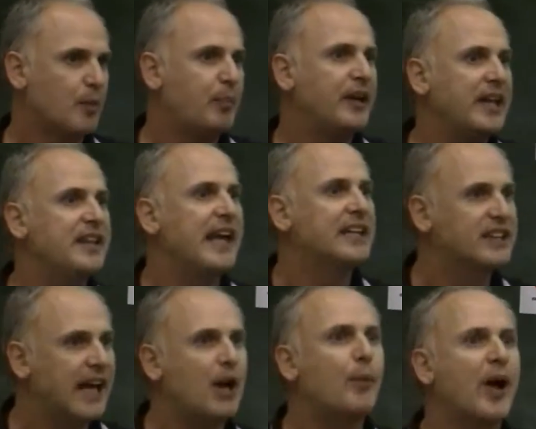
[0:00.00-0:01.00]
But in the end
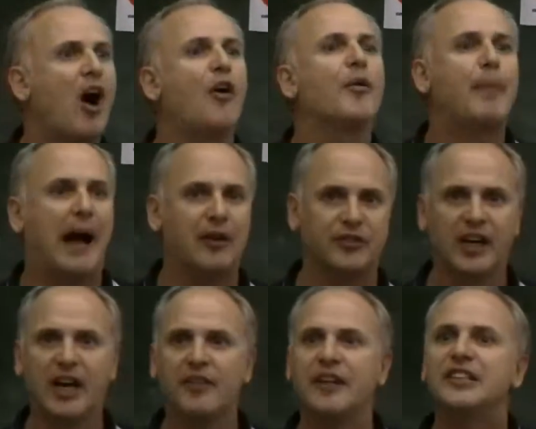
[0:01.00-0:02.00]
of the day, we are about
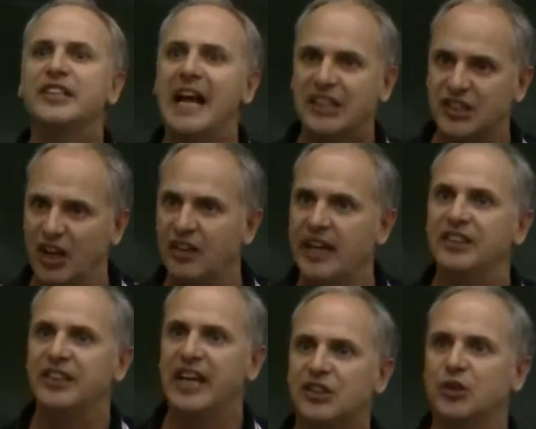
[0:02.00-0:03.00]
the international,
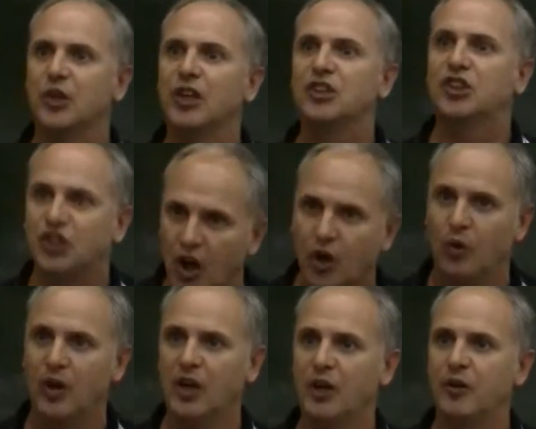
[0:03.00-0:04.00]
international
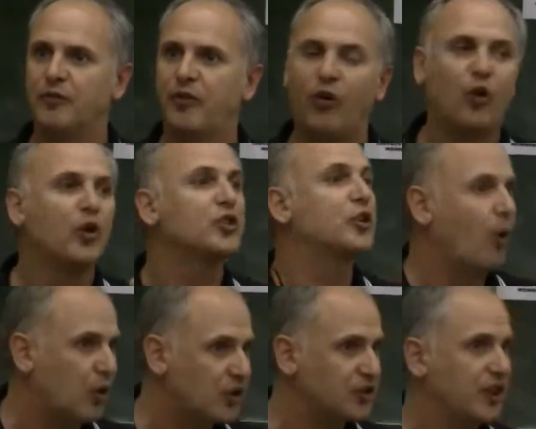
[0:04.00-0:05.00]
struggle for
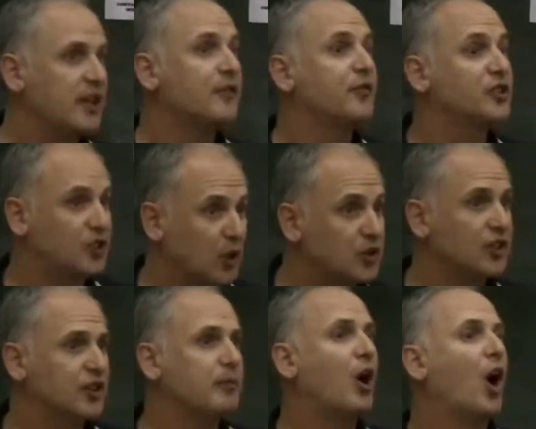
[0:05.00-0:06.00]
democracy, for
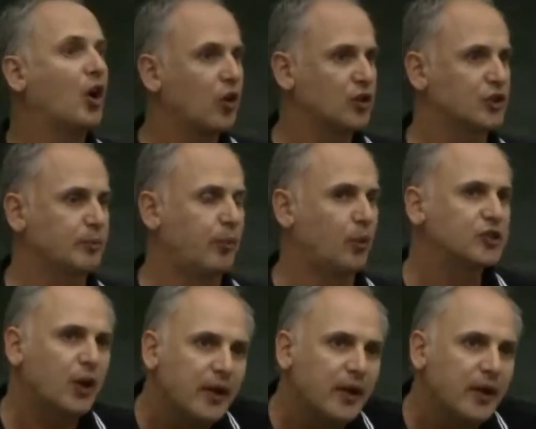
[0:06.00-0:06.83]
socialism across the board.